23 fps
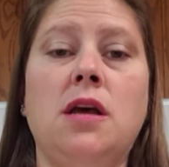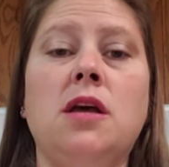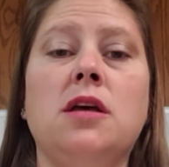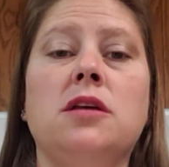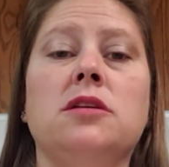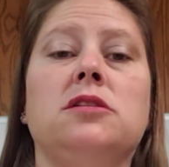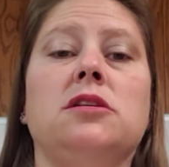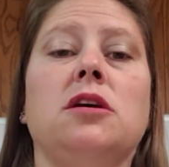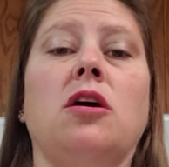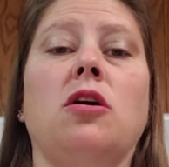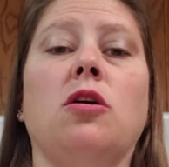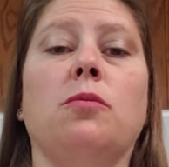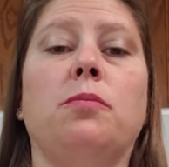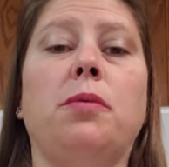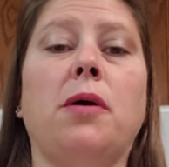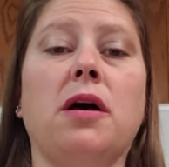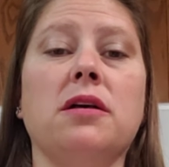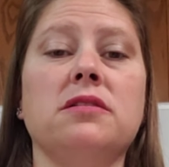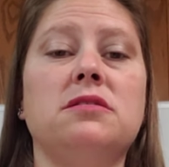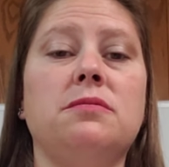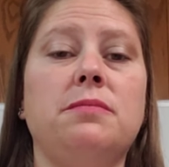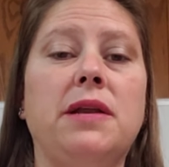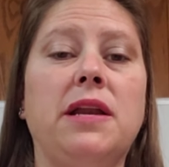So
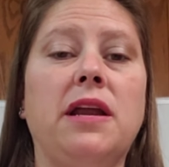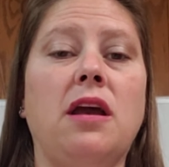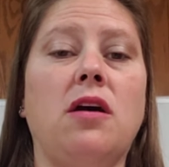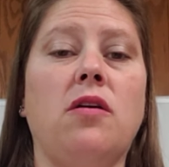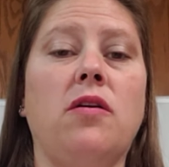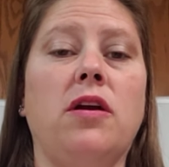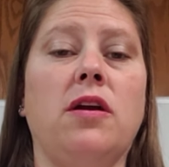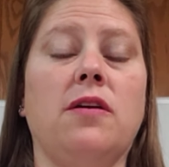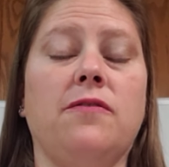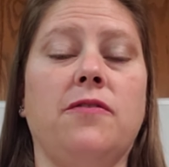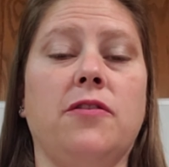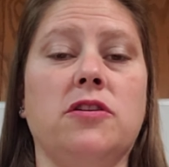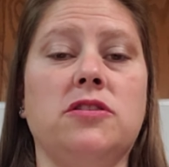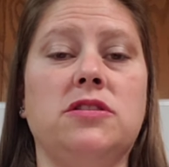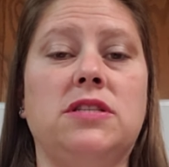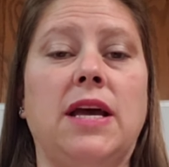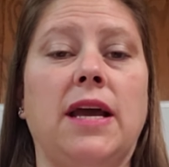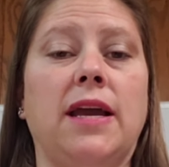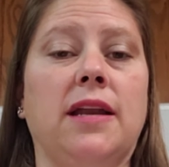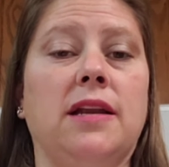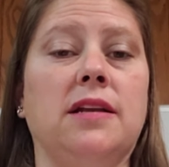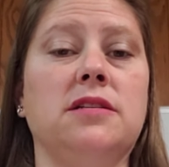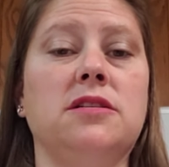pause the video here for a
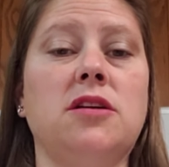second and